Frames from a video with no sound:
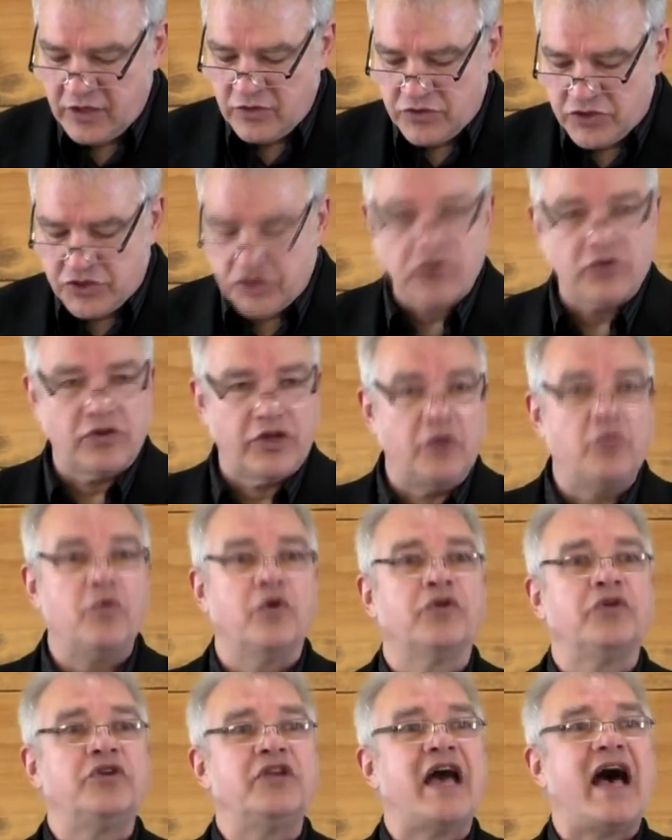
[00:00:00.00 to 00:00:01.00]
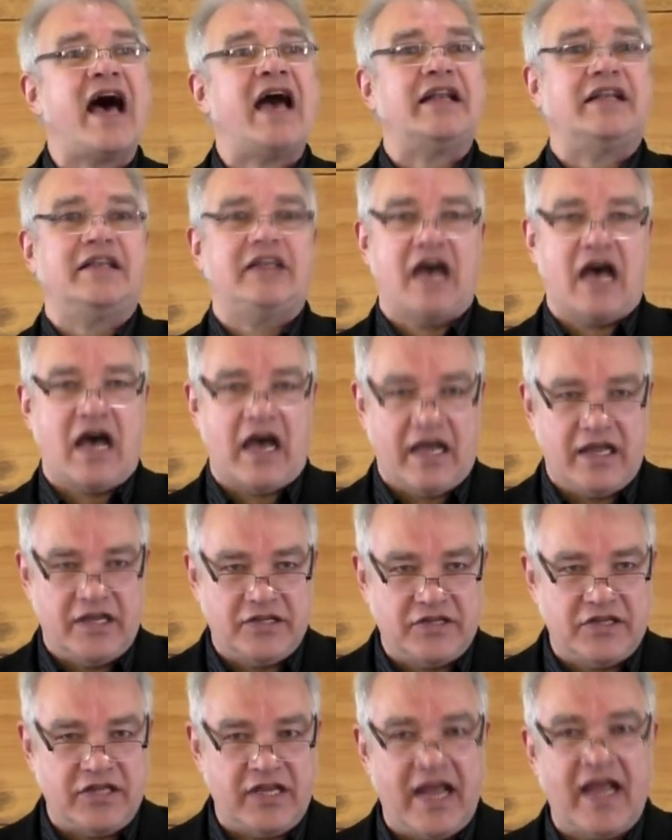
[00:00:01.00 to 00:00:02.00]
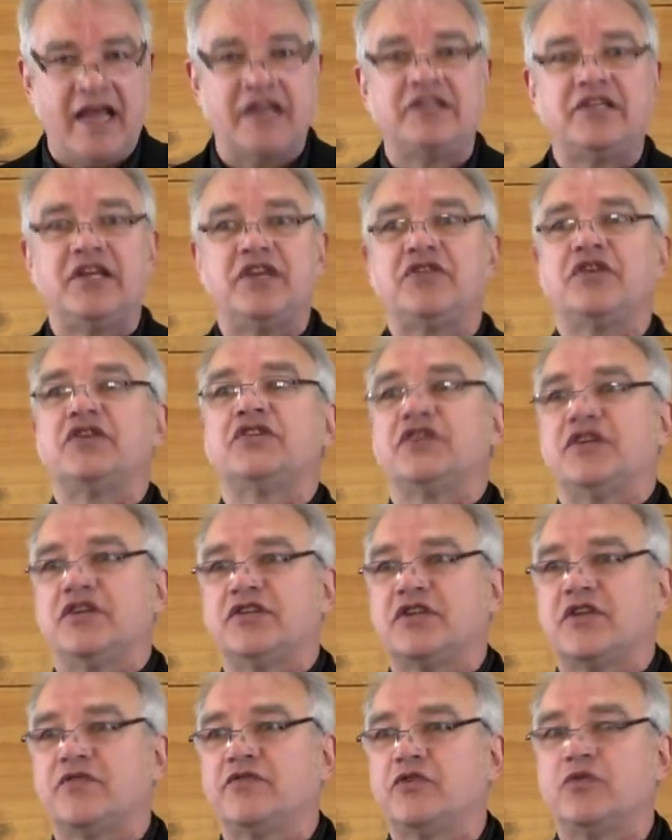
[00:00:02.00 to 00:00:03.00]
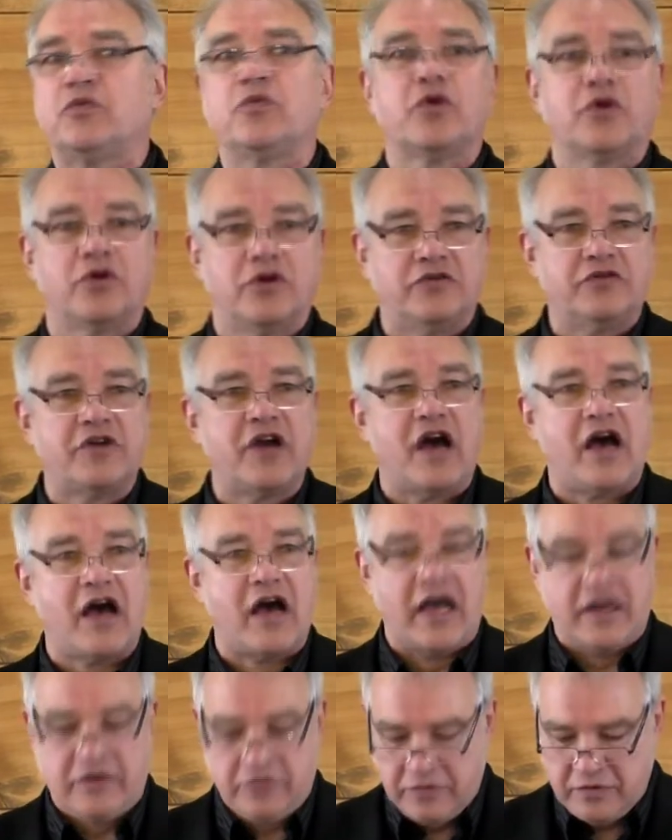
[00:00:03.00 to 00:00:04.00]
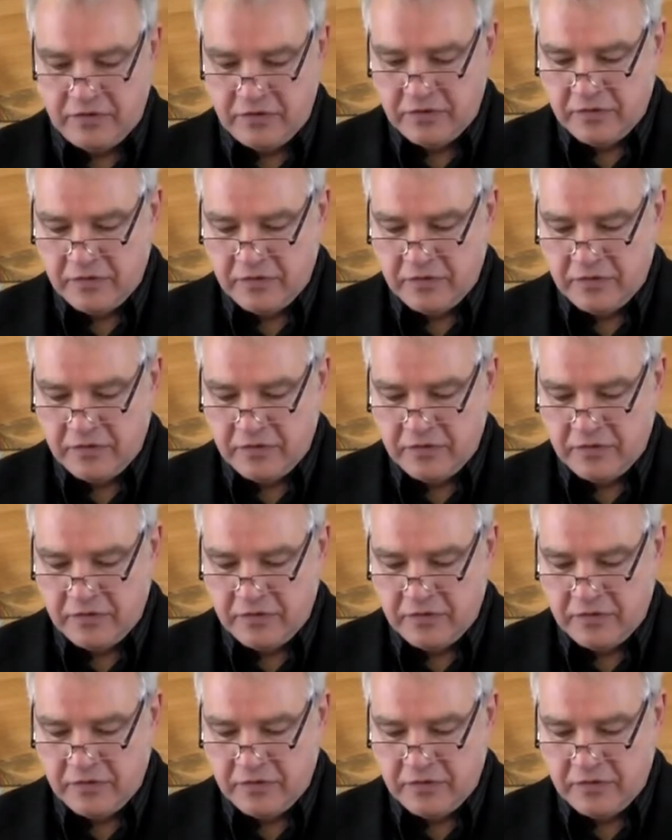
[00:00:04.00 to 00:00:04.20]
You surely will not die. It's the antithesis of the Word of God.